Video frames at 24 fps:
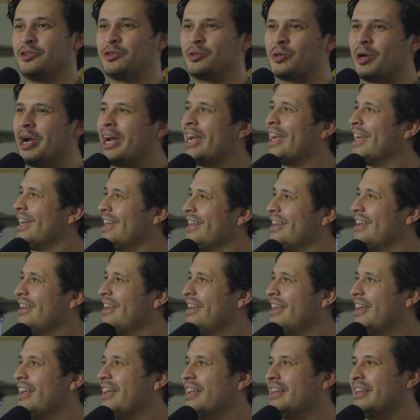try it.
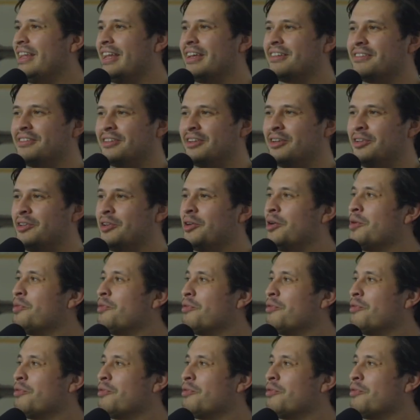Next thing you know,